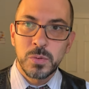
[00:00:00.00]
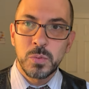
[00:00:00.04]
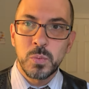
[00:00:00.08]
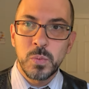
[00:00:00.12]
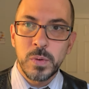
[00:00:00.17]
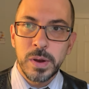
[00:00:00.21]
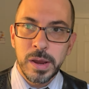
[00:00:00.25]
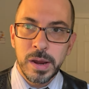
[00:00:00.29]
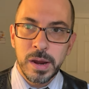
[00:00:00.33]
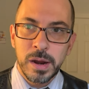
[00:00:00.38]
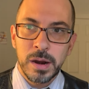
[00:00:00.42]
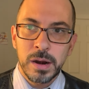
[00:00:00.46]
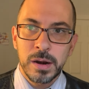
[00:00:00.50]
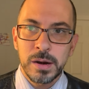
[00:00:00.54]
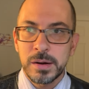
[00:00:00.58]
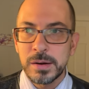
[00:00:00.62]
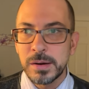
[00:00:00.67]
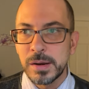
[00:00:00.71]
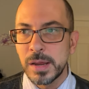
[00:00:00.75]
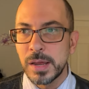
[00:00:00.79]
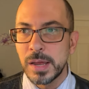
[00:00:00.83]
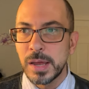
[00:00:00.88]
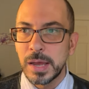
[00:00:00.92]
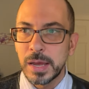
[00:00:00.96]
where
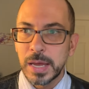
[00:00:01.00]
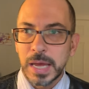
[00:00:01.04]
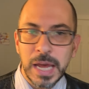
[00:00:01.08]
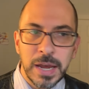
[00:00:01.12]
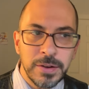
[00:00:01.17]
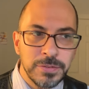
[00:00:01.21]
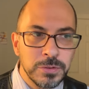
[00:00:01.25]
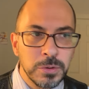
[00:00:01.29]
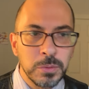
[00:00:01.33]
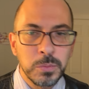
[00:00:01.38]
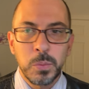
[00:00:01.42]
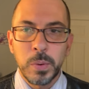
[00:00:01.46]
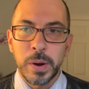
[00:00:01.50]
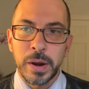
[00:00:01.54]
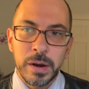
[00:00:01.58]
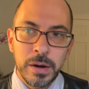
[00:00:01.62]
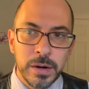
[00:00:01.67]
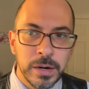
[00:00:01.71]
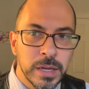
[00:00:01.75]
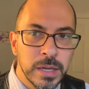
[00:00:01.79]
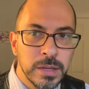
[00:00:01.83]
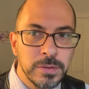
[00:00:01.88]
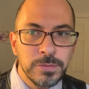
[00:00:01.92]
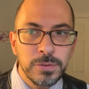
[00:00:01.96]
after
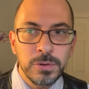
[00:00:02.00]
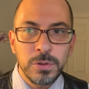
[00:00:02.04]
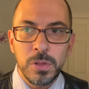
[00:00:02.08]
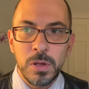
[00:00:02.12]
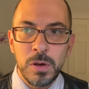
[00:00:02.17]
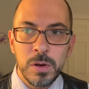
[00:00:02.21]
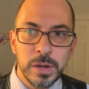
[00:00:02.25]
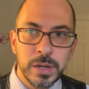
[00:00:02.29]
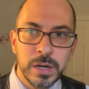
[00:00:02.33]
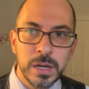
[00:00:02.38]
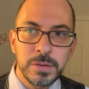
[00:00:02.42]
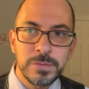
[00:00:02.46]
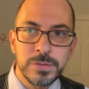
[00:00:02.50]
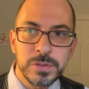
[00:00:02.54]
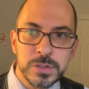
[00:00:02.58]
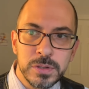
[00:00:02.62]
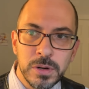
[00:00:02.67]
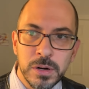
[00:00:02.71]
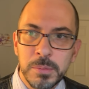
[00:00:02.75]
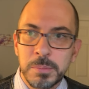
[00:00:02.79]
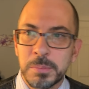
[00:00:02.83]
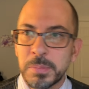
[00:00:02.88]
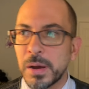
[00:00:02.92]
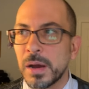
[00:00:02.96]
wearing it for long enough it
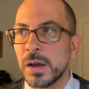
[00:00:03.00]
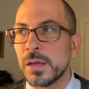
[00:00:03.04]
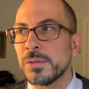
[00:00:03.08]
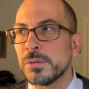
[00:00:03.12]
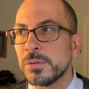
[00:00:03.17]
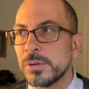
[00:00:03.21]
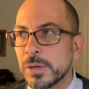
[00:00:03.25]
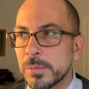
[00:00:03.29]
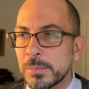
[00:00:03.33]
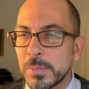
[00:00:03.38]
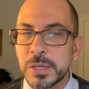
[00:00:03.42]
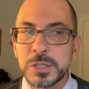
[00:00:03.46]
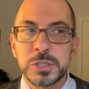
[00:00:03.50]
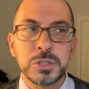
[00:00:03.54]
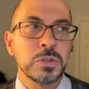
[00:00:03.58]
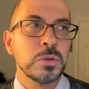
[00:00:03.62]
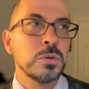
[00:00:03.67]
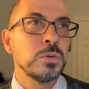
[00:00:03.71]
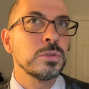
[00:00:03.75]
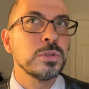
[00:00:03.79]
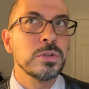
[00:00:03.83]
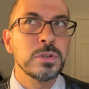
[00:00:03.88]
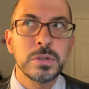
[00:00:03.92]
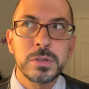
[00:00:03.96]
started bothering my
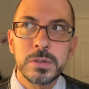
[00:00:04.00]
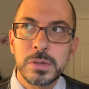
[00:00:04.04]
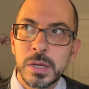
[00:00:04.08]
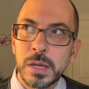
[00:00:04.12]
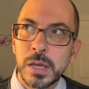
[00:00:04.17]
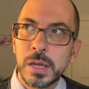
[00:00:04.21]
shoulder.